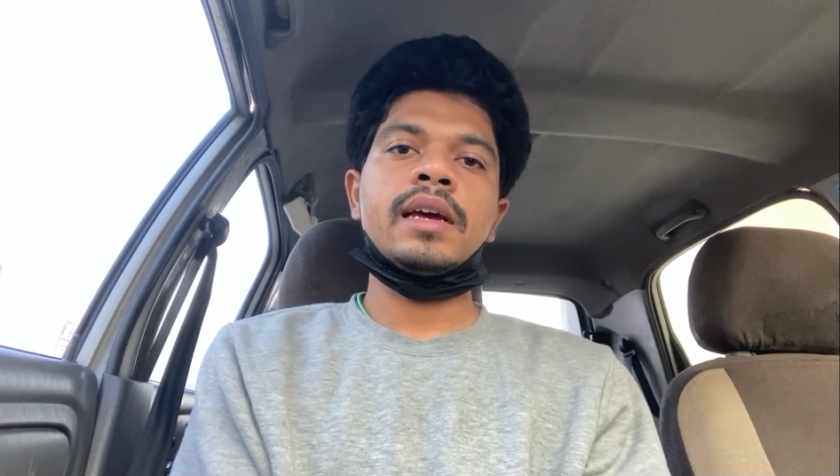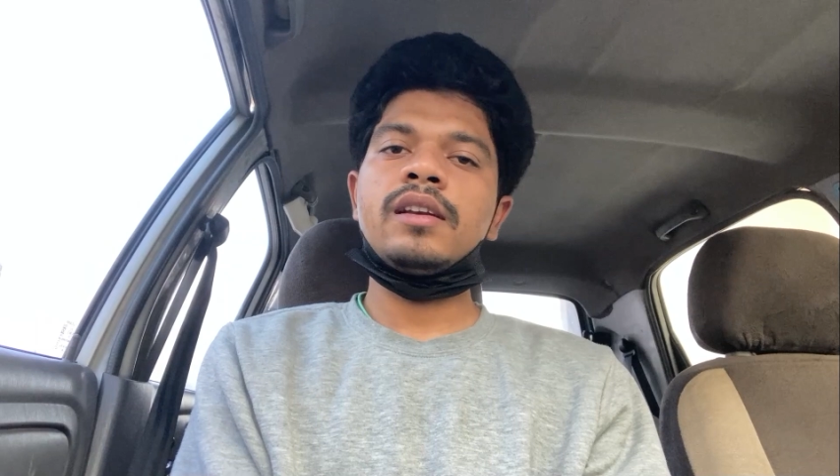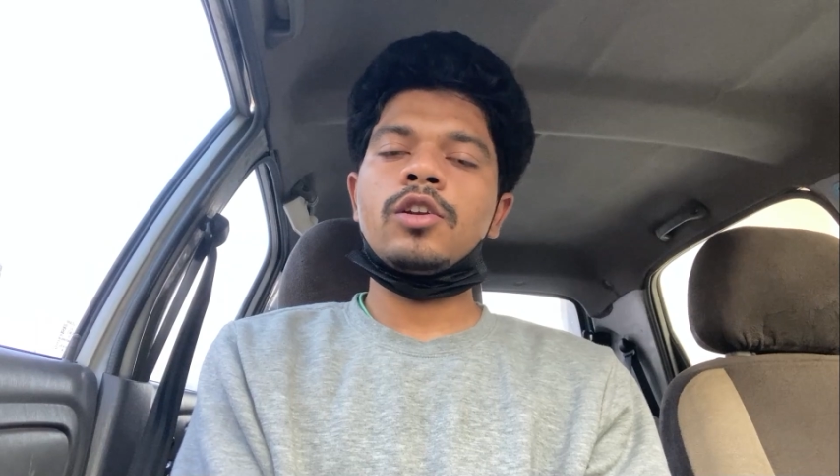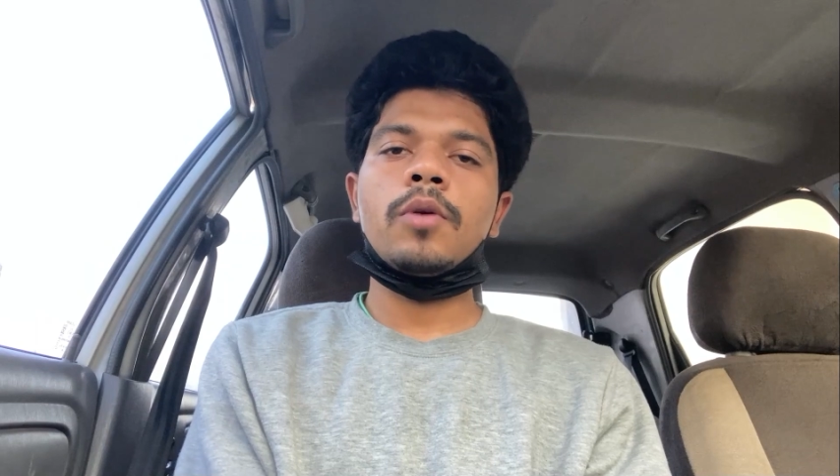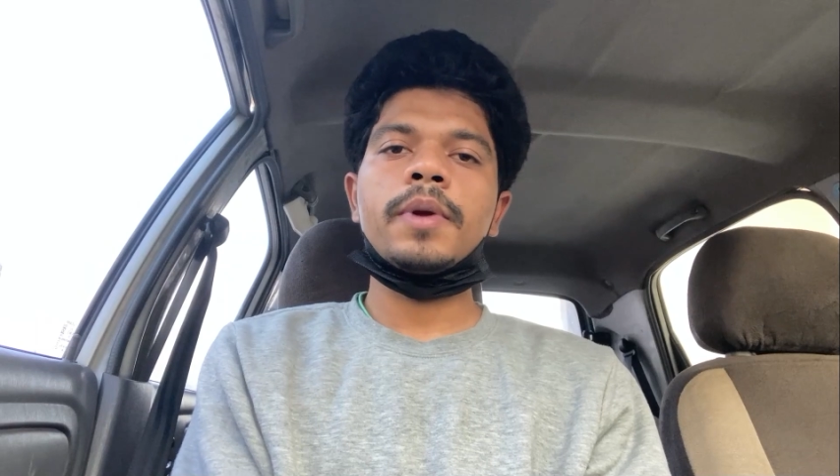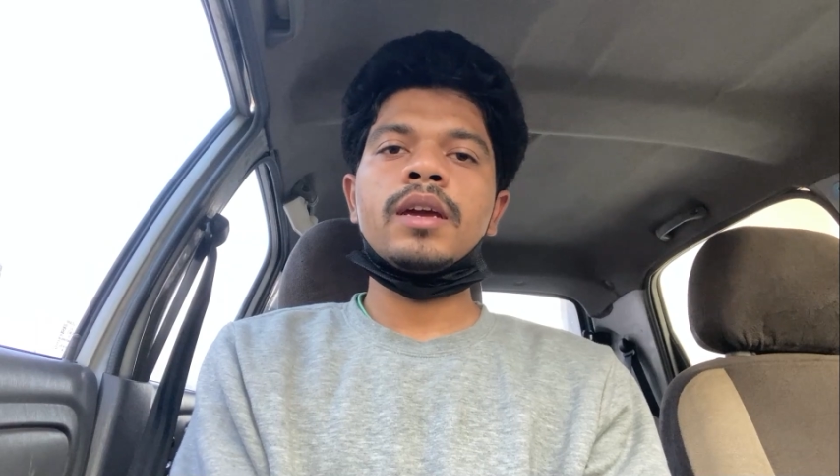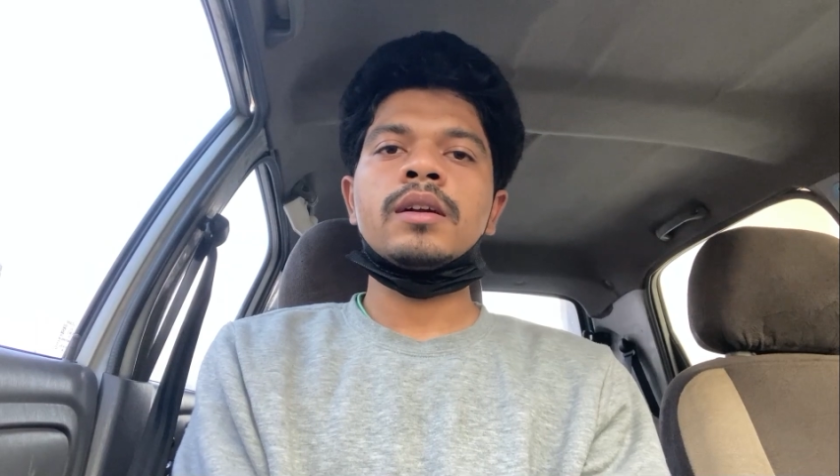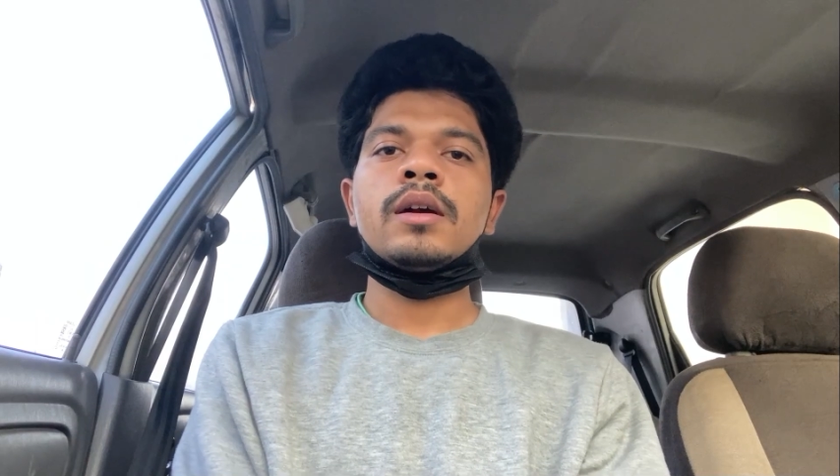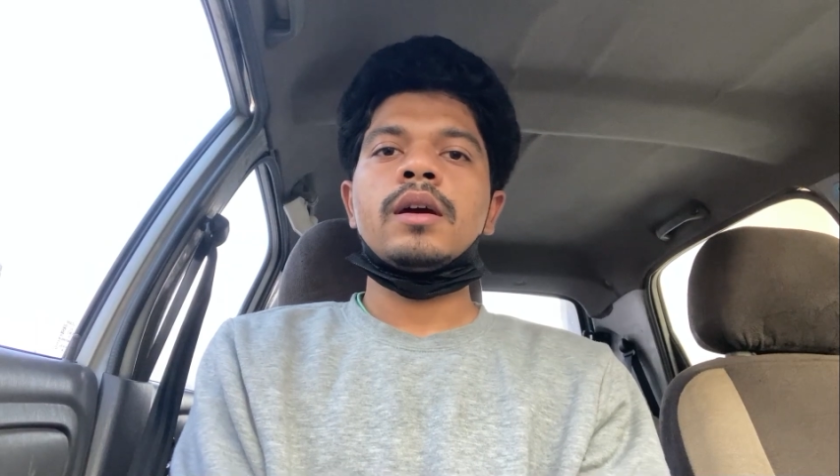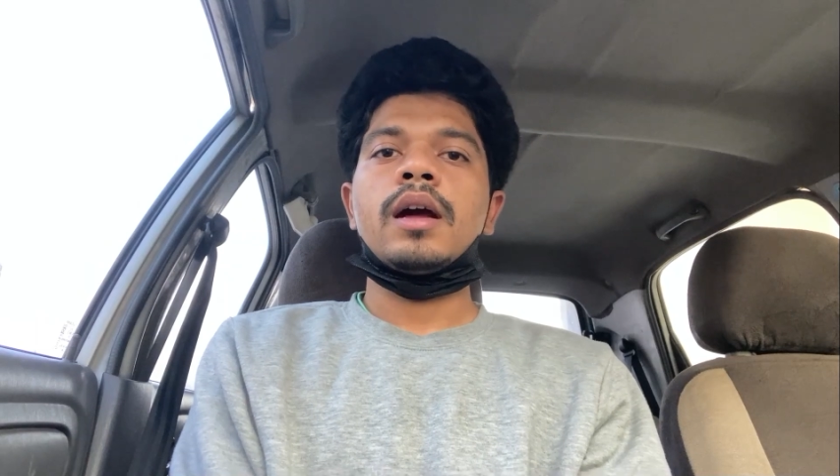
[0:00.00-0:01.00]
that topic
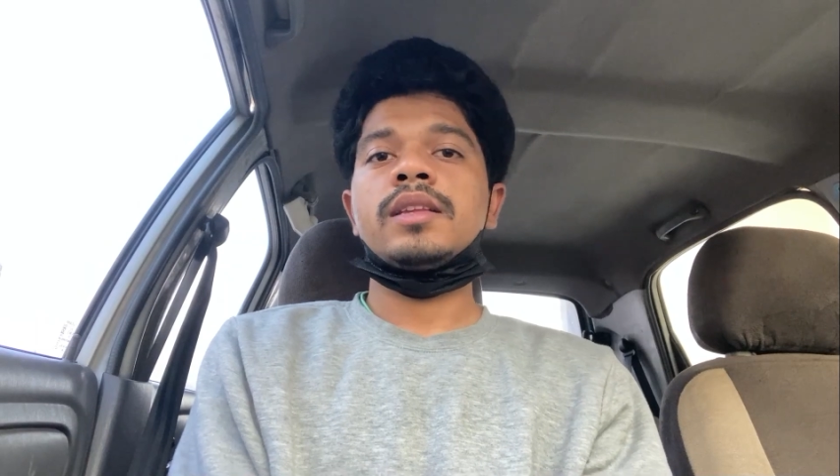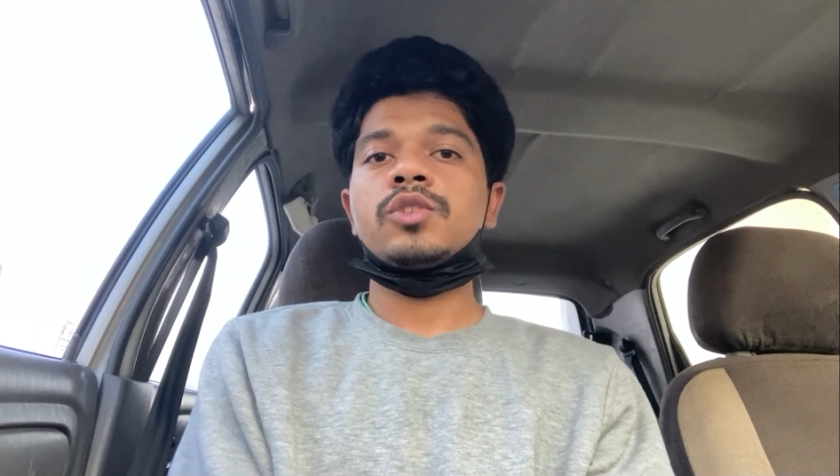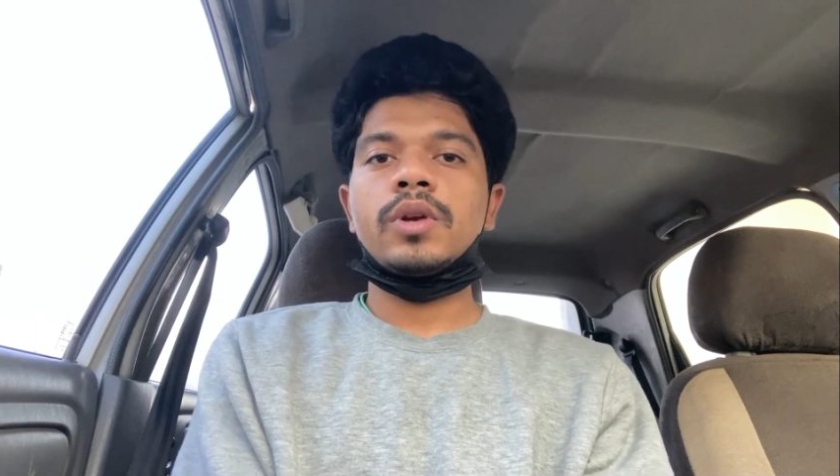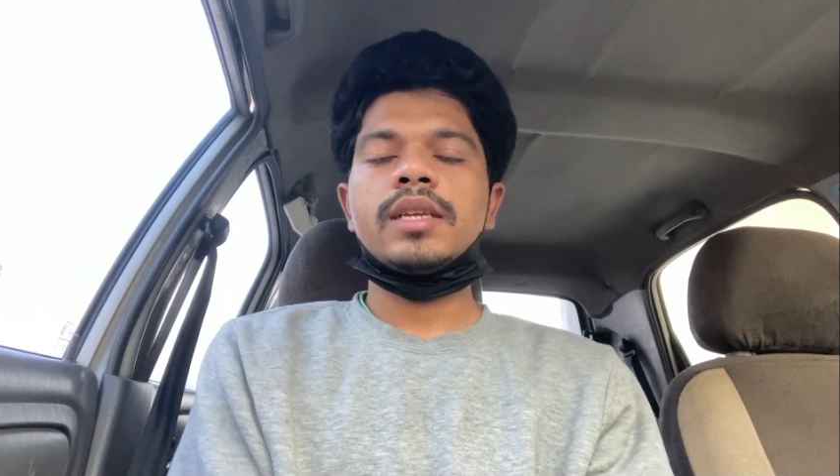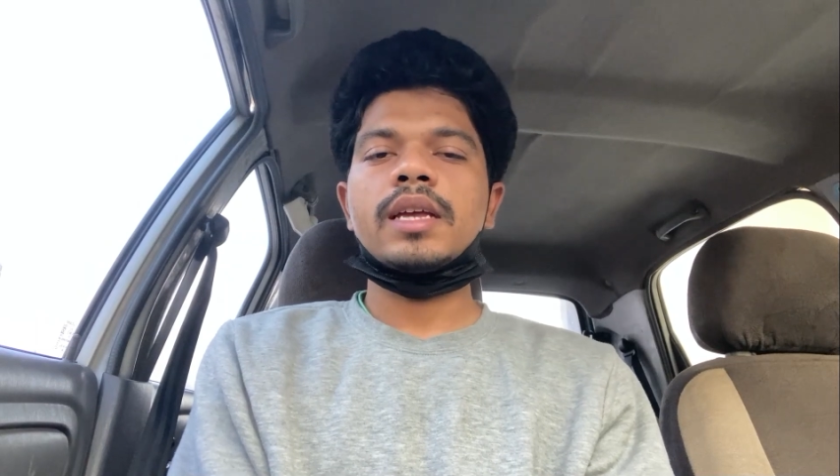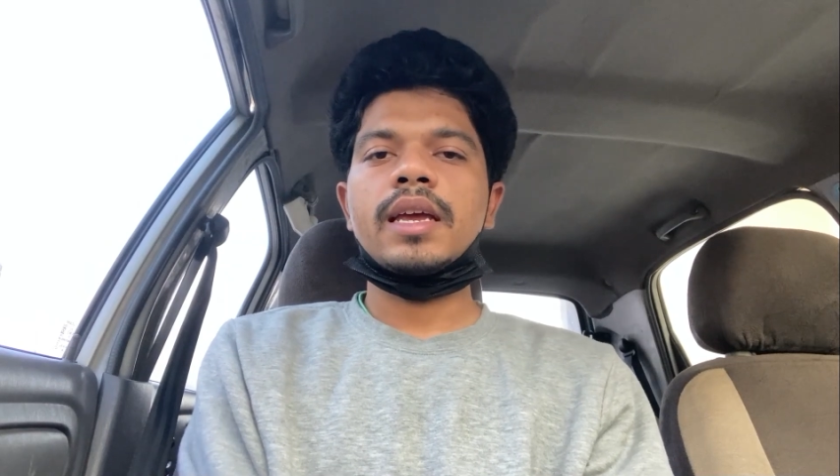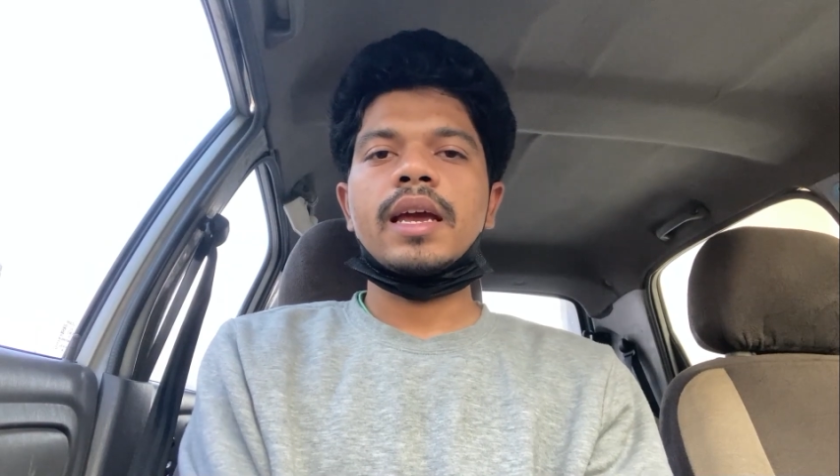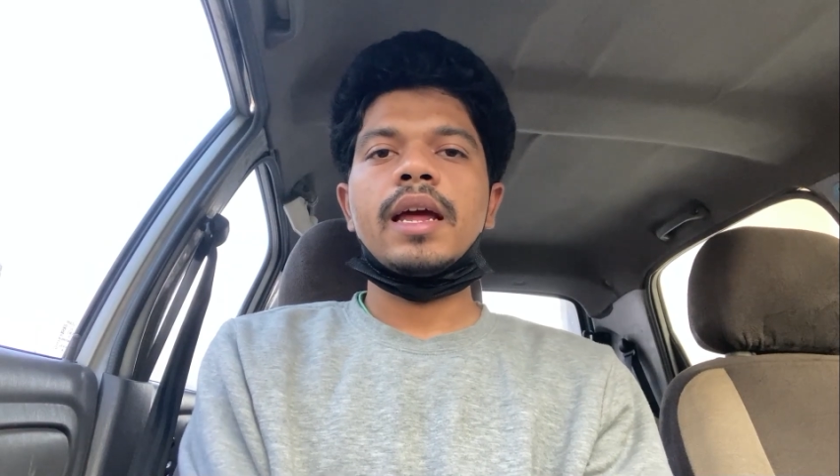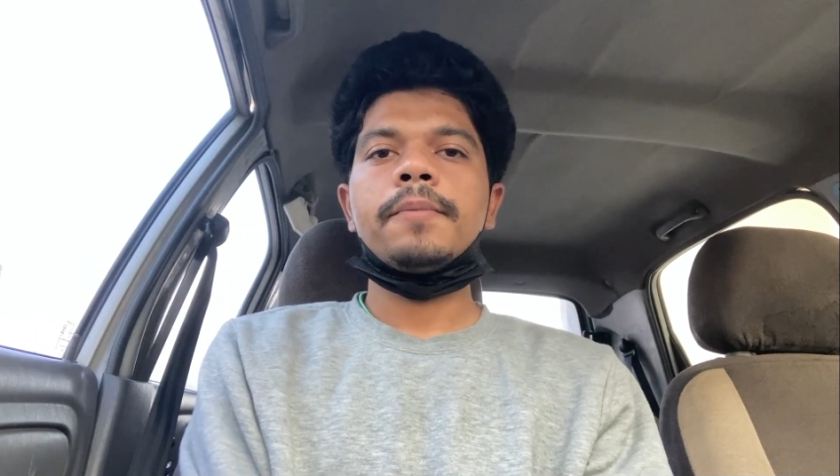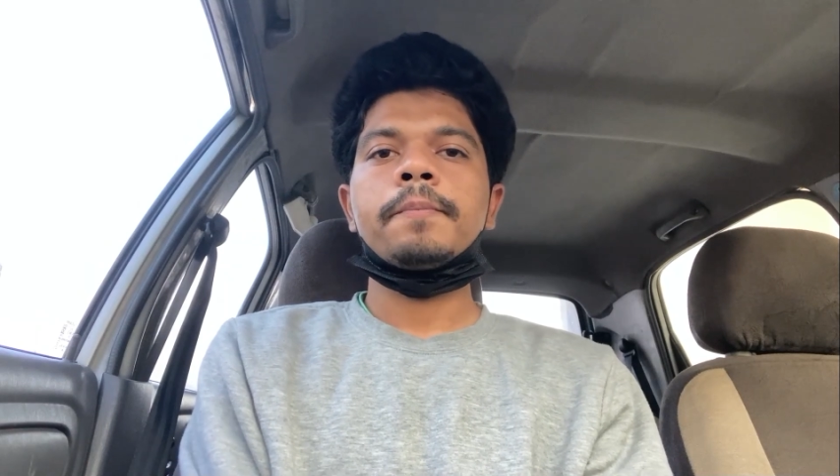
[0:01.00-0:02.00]
as soon as I
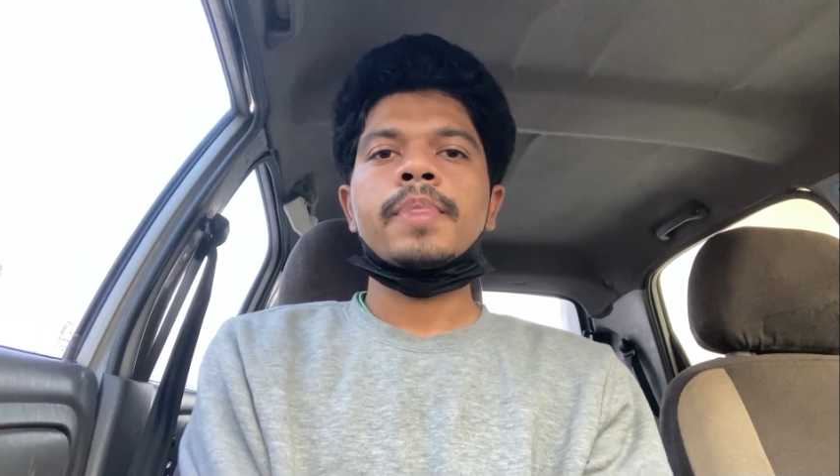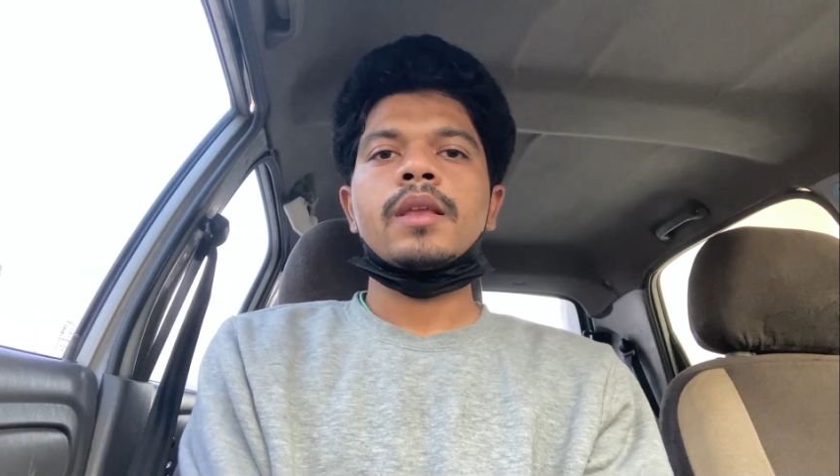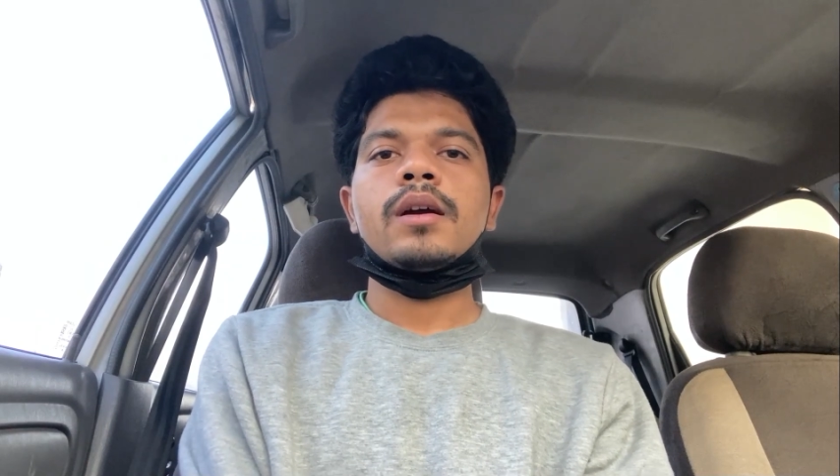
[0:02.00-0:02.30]
can.